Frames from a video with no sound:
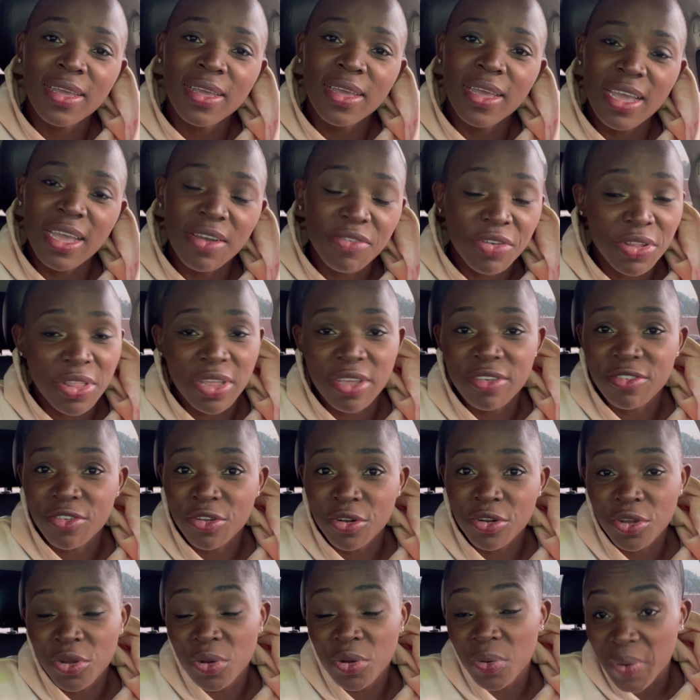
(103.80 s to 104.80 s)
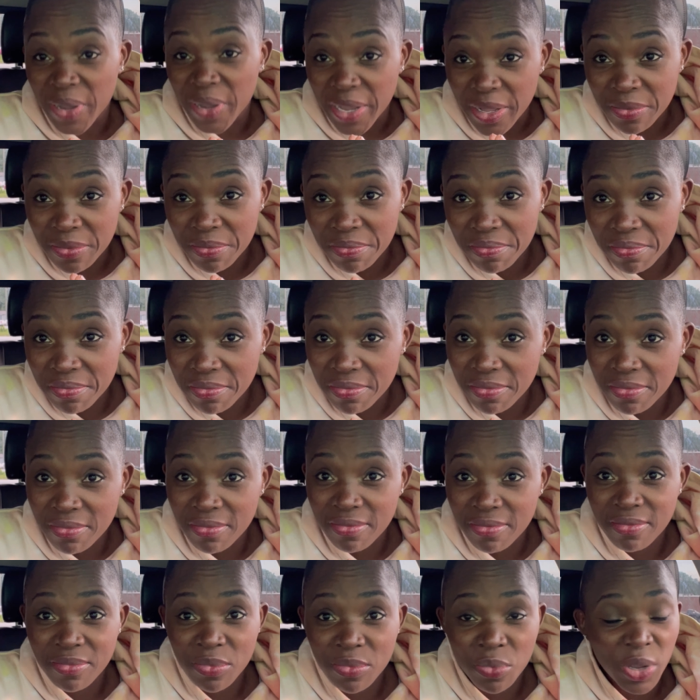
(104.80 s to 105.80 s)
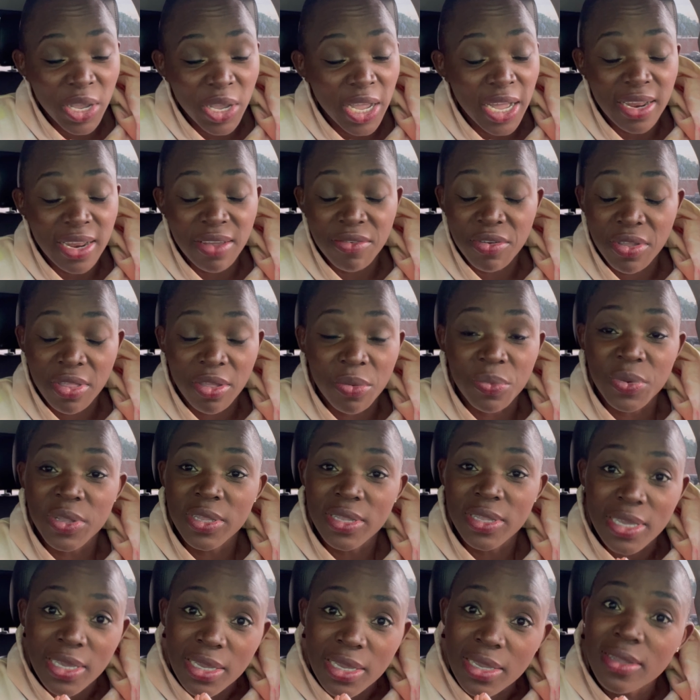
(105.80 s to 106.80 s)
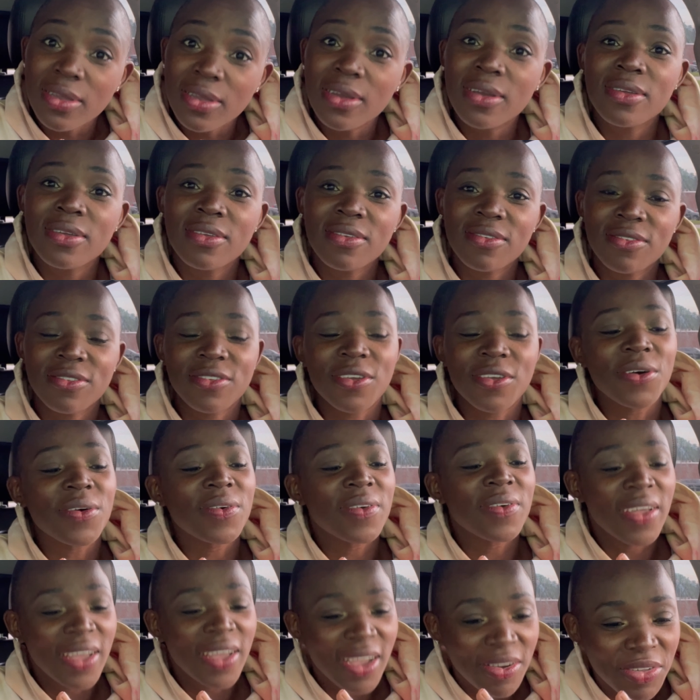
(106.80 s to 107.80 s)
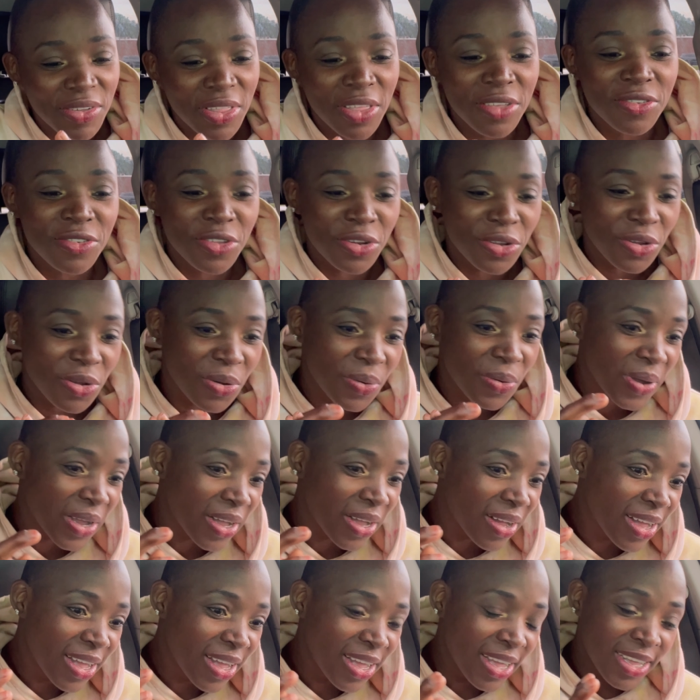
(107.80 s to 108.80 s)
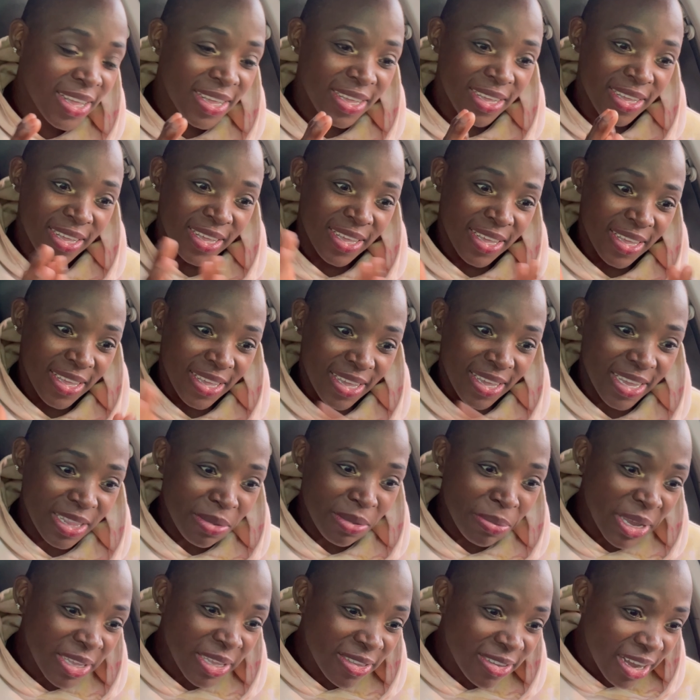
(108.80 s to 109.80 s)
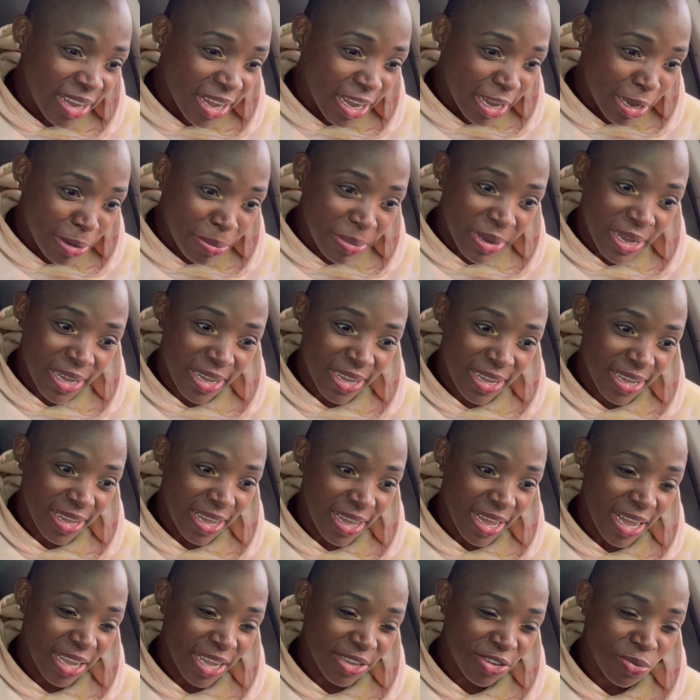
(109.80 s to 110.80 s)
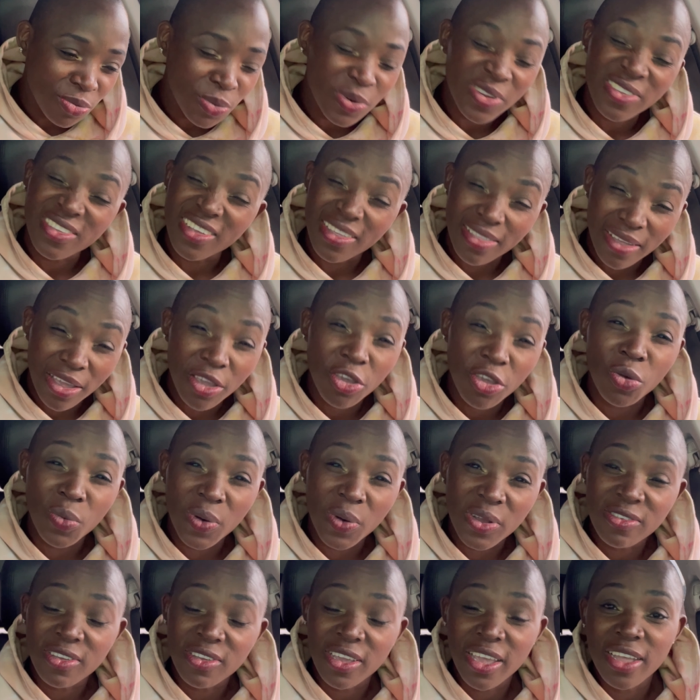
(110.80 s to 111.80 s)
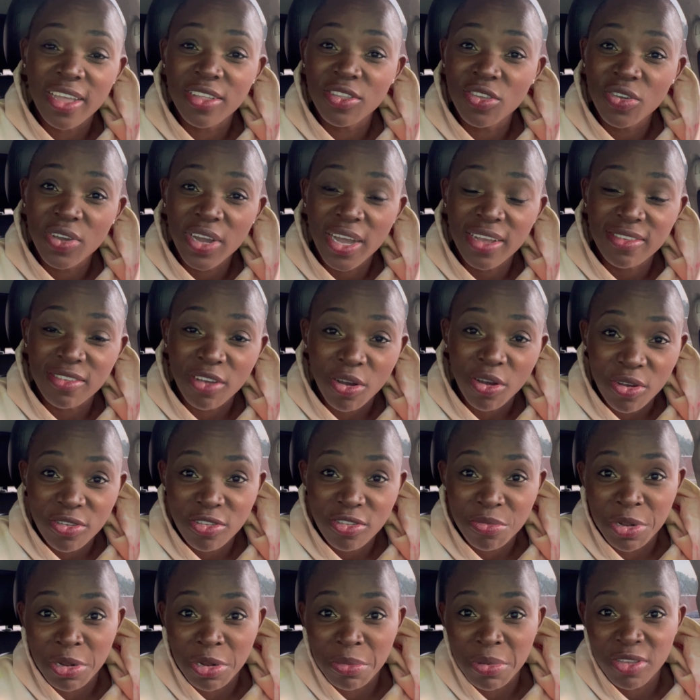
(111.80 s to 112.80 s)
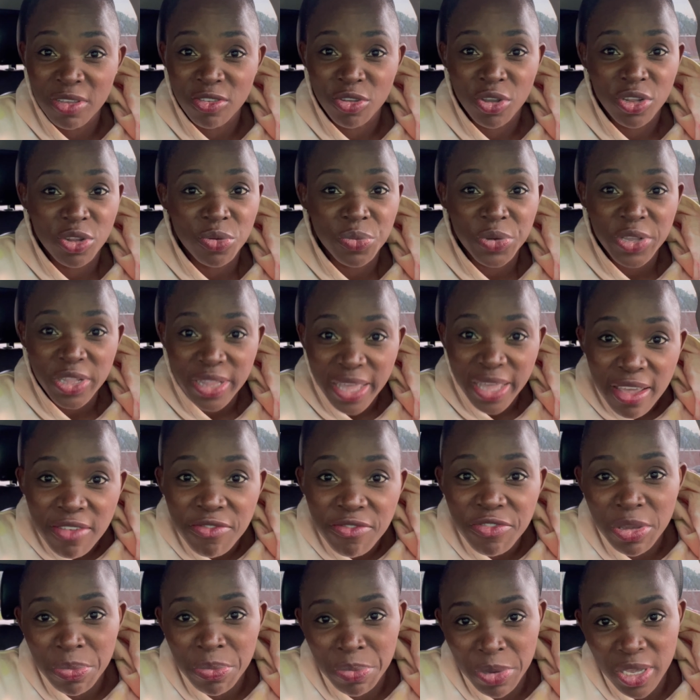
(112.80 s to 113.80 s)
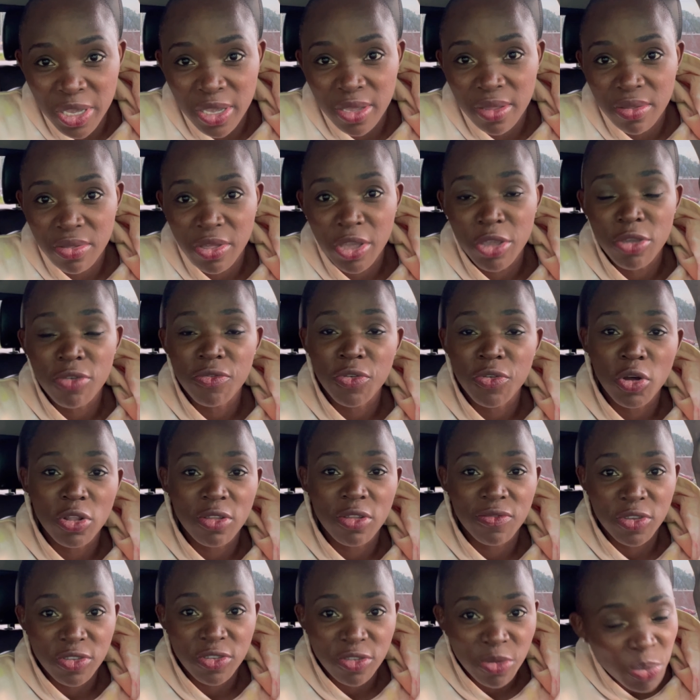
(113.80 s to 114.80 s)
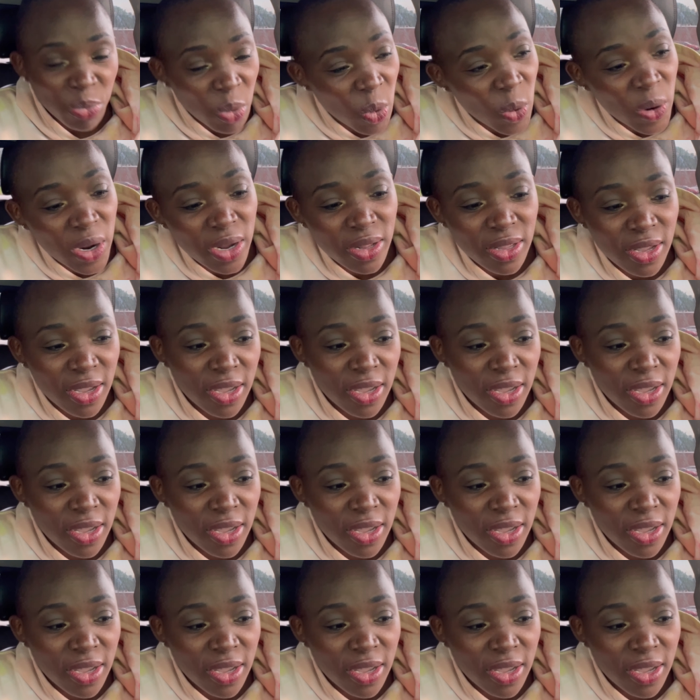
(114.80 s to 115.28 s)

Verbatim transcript: Everything is going to go well. We got everything we need. So everything's going to go well in the meantime i just want to say thank you once again you guys are awesome and amazing you're the real mvp thank you for all of your support